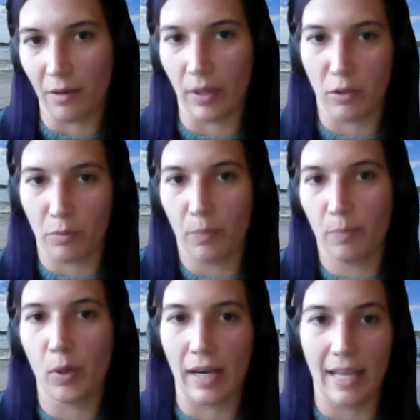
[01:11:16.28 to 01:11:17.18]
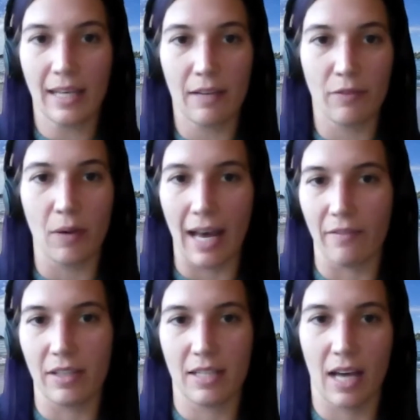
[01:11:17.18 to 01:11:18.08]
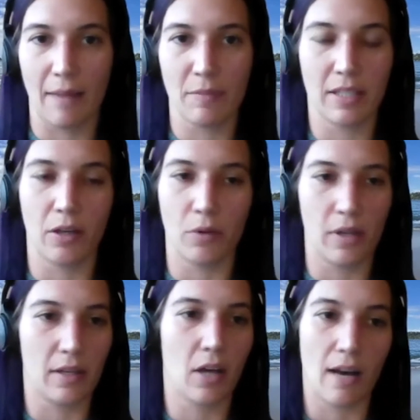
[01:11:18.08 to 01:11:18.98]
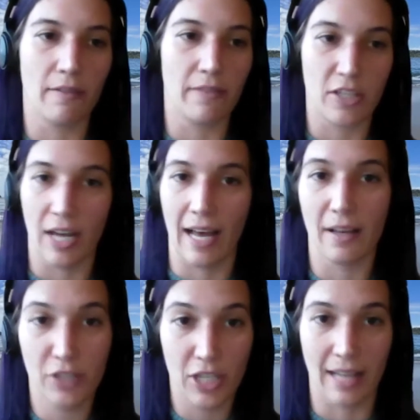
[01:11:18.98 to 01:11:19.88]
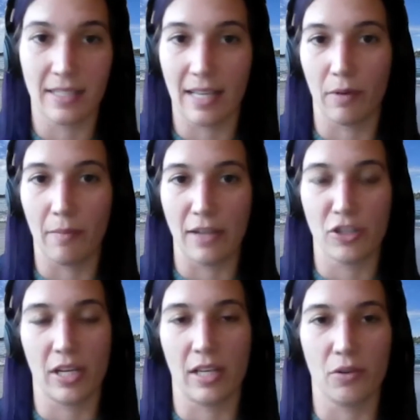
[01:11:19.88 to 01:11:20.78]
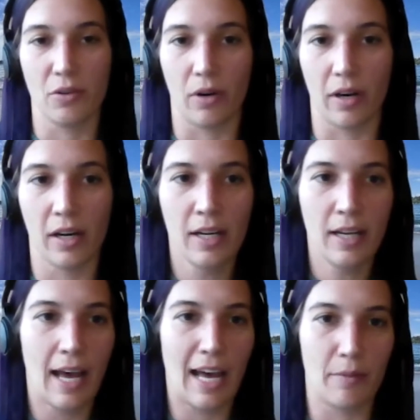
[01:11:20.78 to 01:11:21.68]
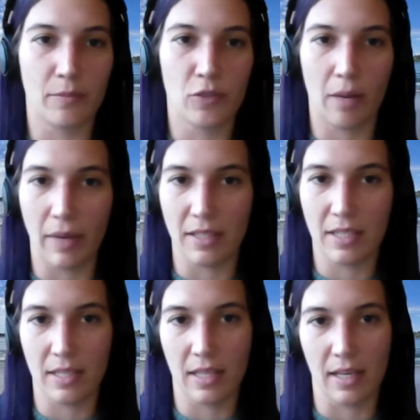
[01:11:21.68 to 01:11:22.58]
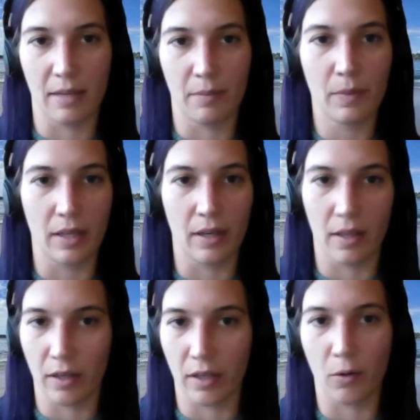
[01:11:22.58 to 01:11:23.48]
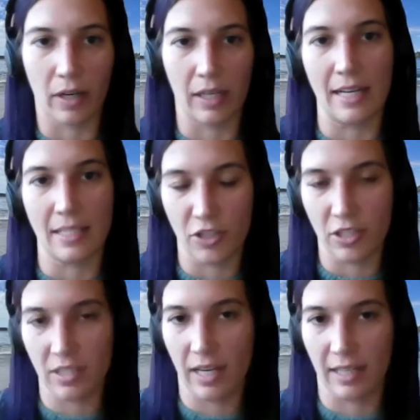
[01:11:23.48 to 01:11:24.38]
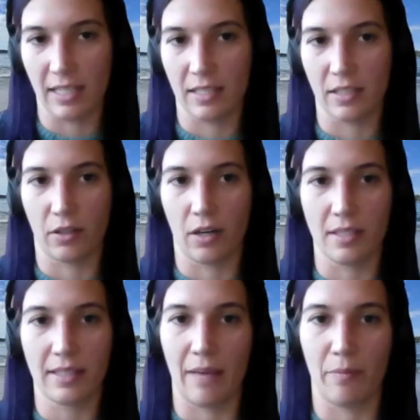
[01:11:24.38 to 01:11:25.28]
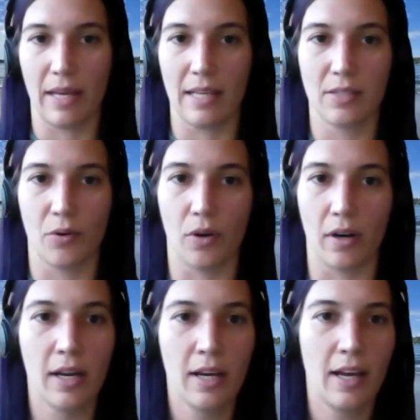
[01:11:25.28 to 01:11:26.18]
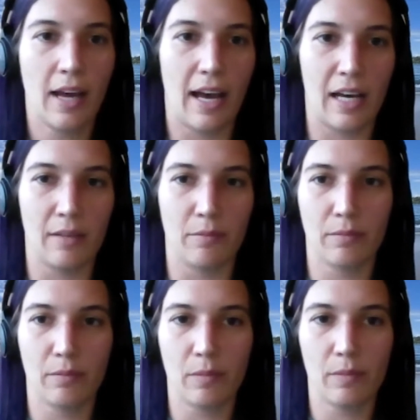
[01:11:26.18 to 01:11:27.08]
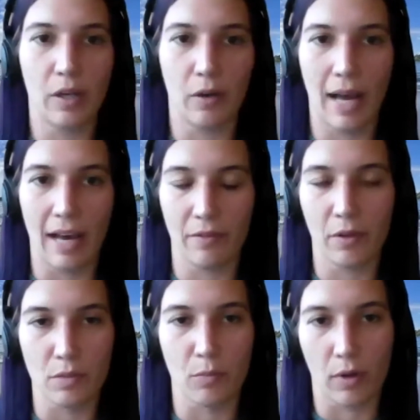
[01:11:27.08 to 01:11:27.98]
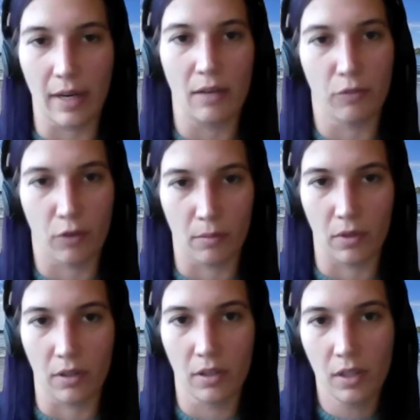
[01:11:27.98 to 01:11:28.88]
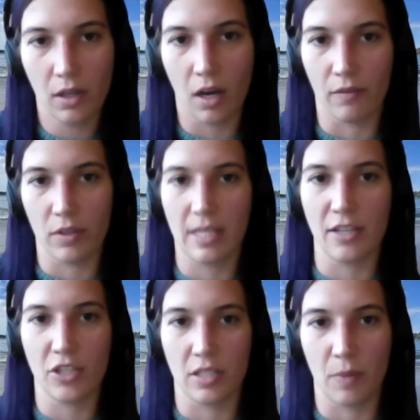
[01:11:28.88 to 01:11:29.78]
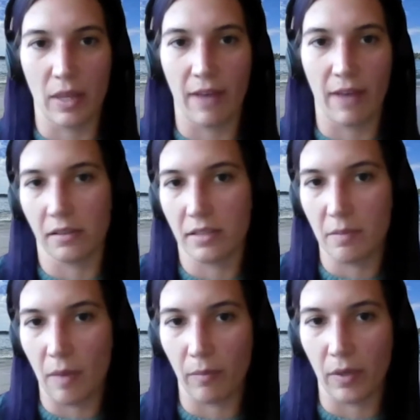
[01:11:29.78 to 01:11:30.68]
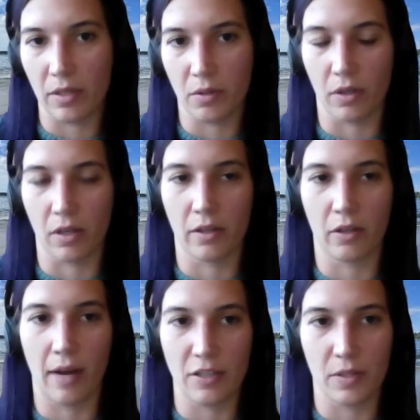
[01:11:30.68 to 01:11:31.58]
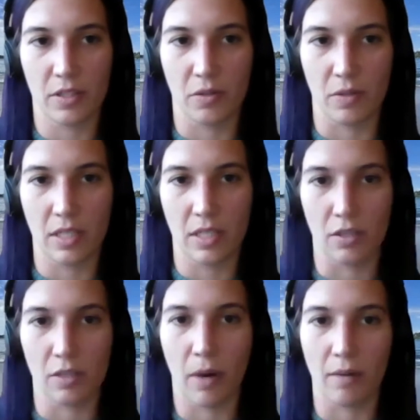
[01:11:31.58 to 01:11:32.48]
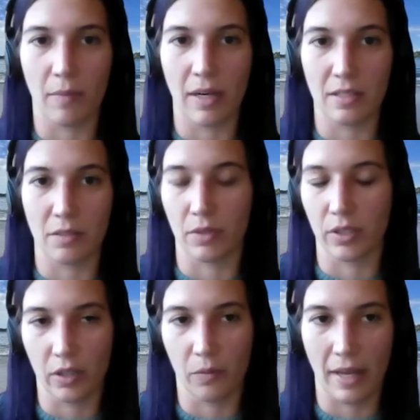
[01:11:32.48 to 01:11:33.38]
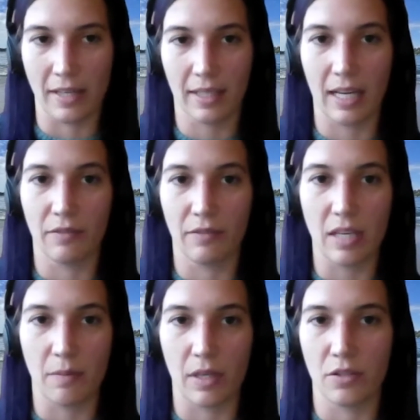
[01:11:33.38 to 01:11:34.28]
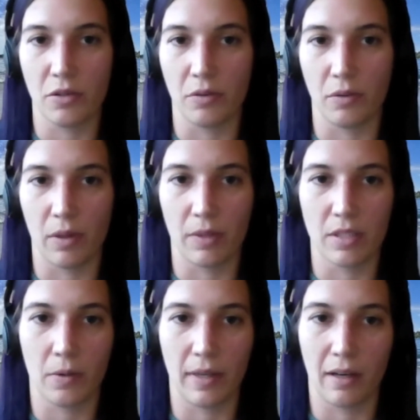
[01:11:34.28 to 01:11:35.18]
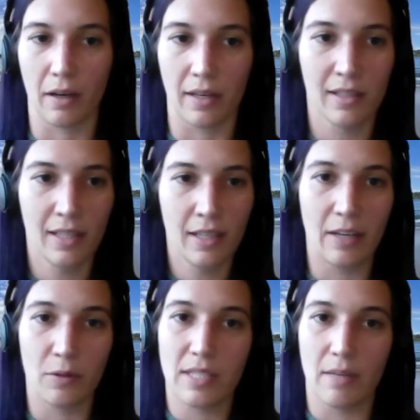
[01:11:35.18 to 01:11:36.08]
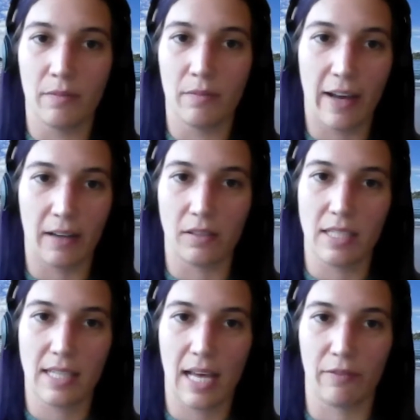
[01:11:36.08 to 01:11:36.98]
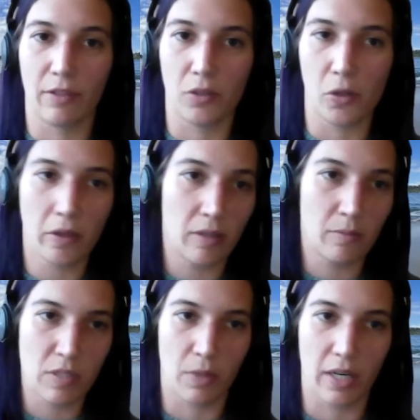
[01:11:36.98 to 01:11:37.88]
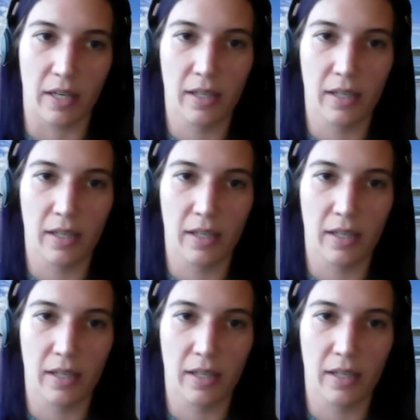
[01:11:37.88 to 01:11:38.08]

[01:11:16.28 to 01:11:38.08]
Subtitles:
you put in. If you have the time to go to the coffee chats that were mentioned, or drop into the other organizations that exist across campus, or have those more informal conversations with faculty members or other graduate students in your department, is a really good way to kind of keep in tune with what's going on. I know some faculties have colloquiums where